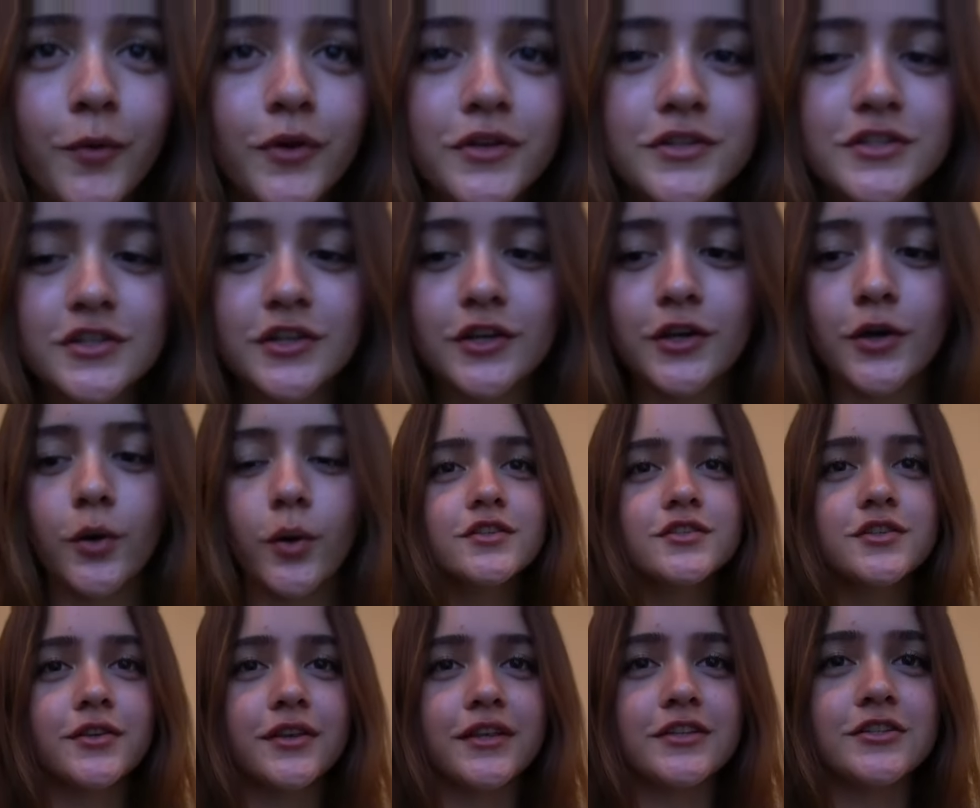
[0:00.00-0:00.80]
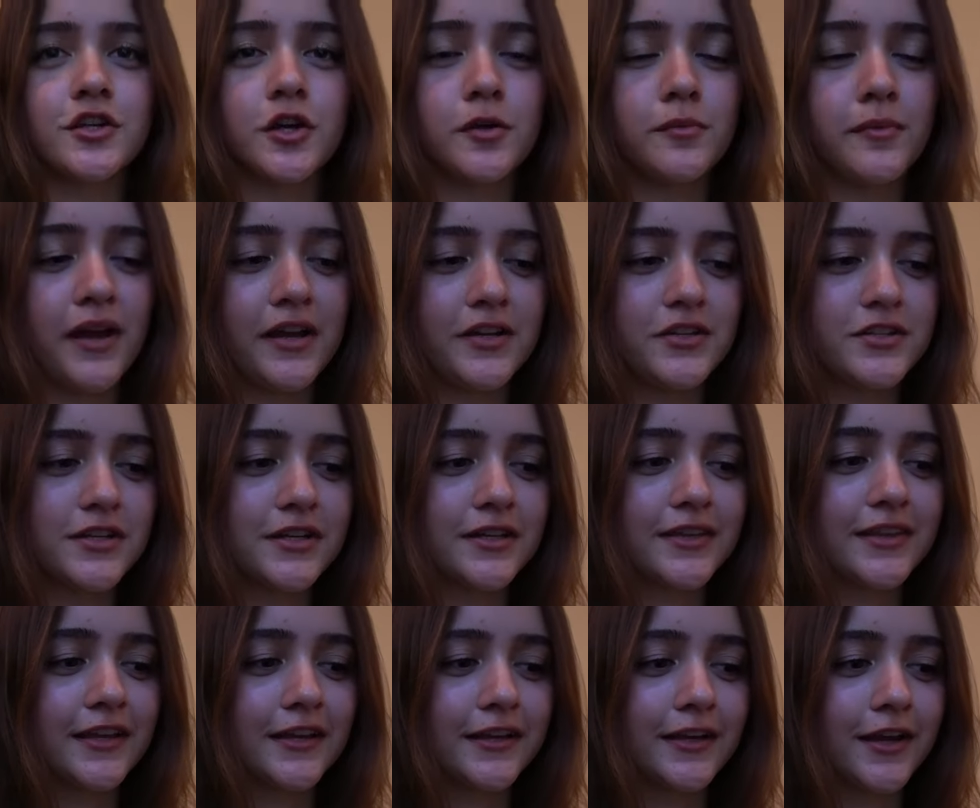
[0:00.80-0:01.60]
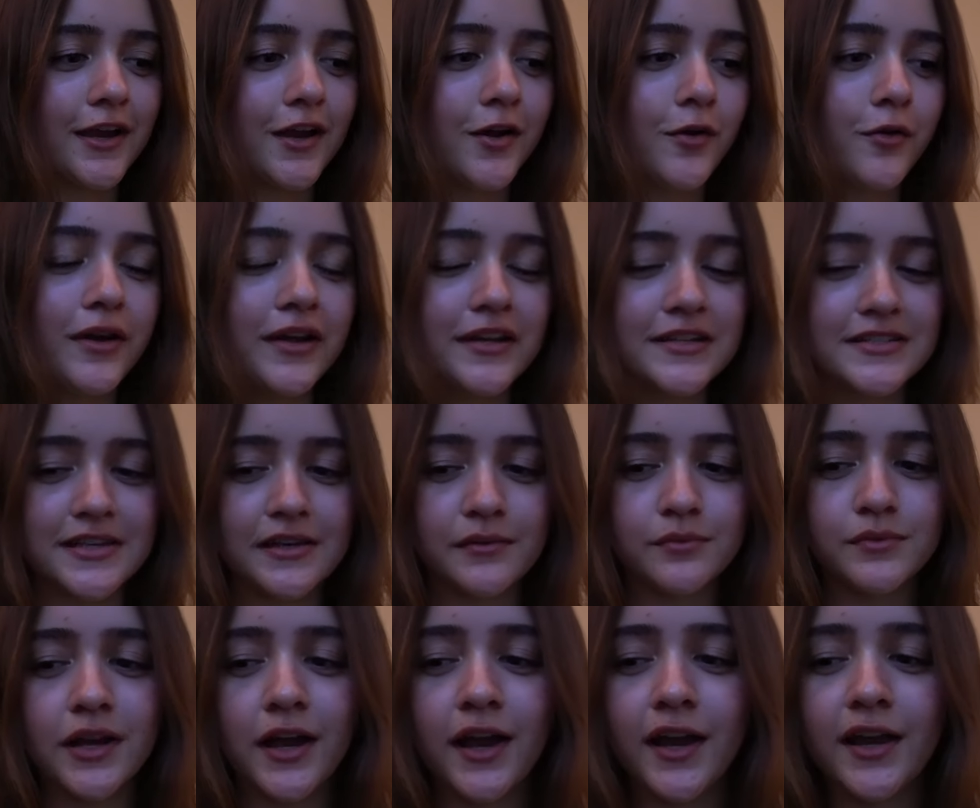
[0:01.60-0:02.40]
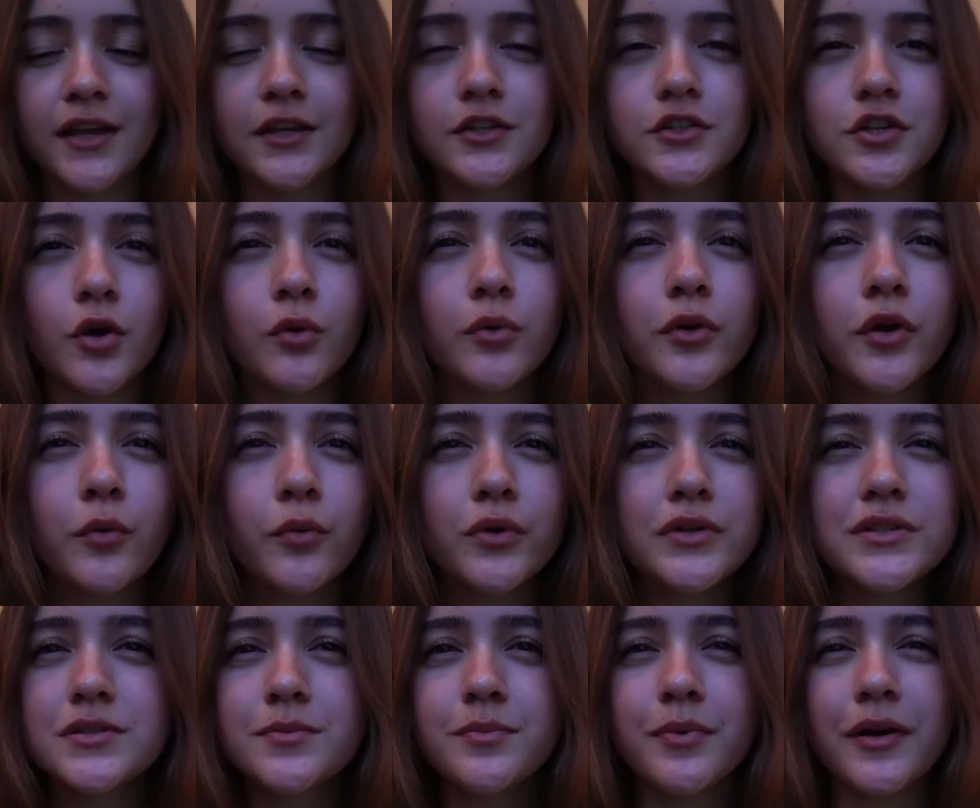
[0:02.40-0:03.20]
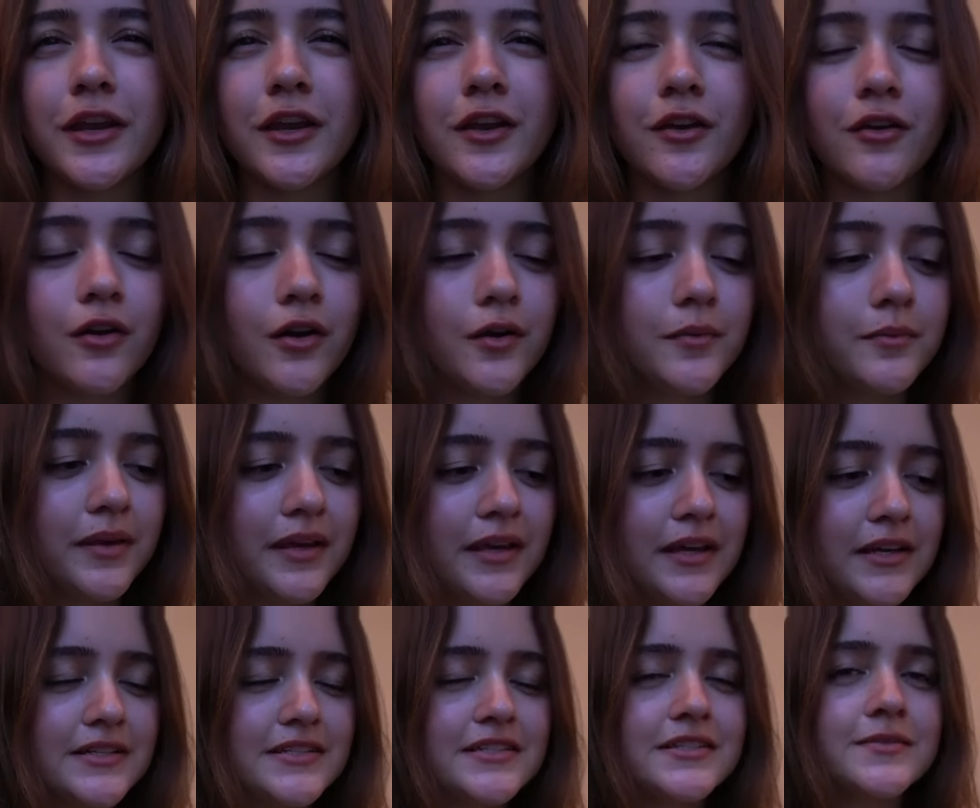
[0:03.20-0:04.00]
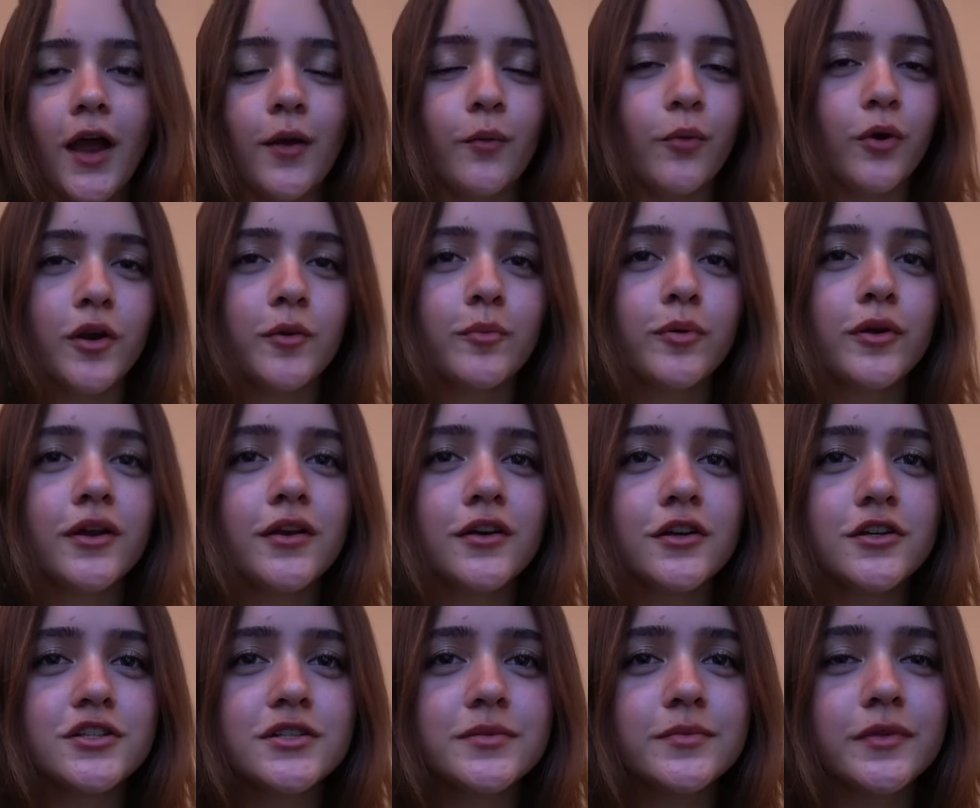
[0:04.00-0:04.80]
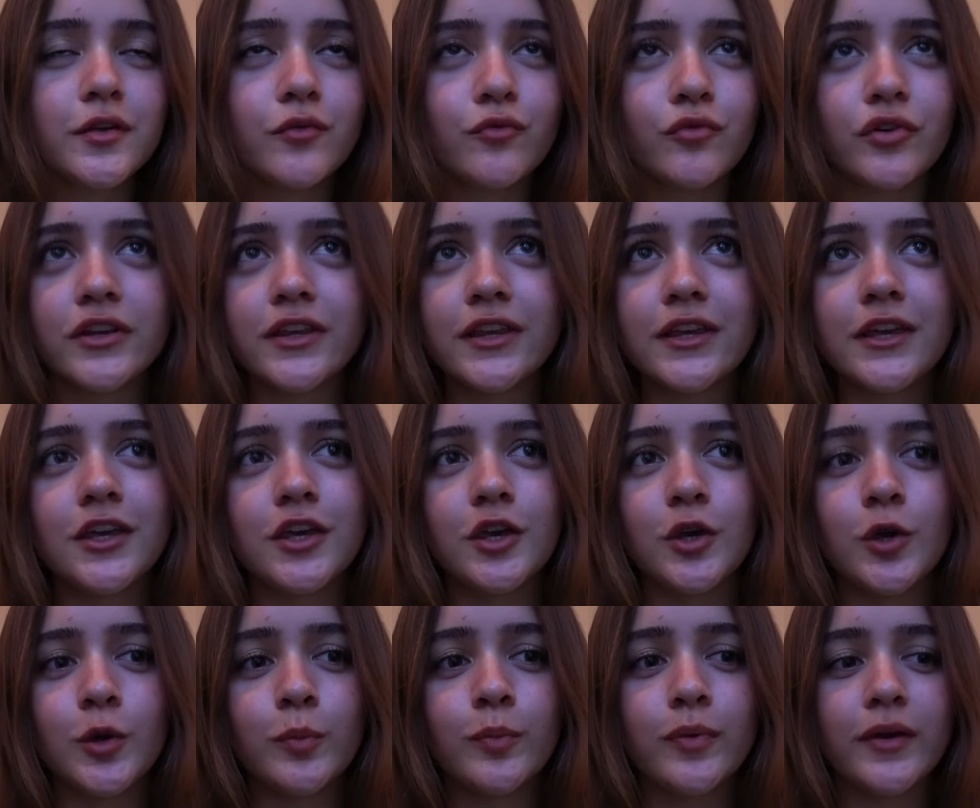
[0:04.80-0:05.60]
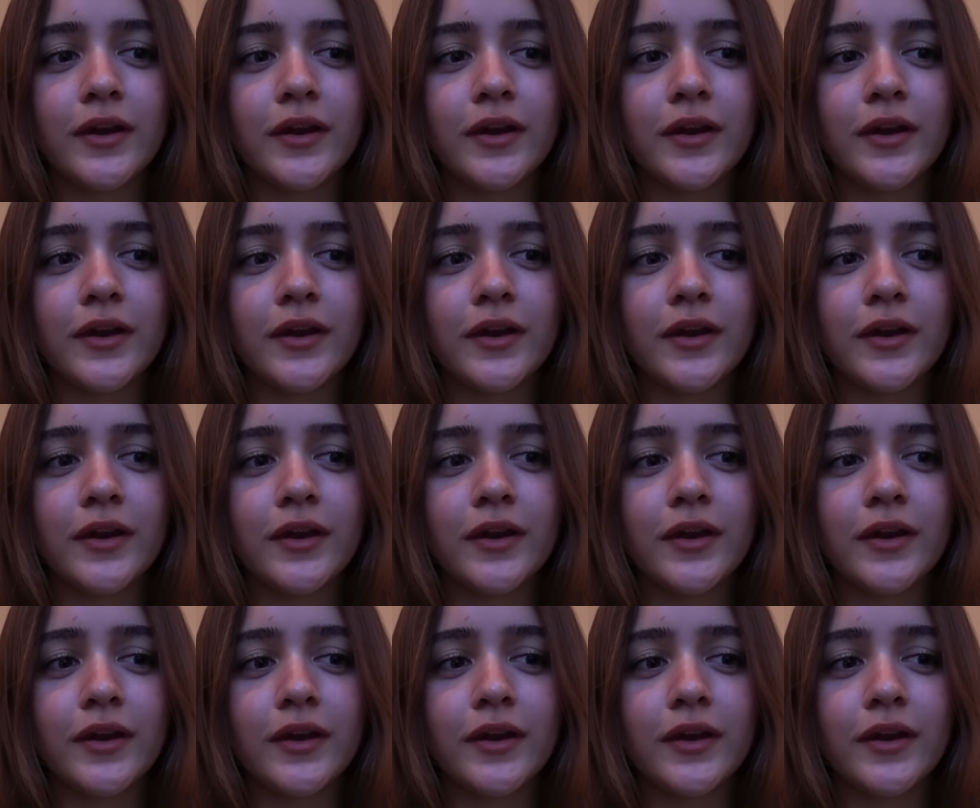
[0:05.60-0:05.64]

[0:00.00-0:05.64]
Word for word: one too. So that's our matching thing now, except I don't know what to put it on because I want to put it on something really cute,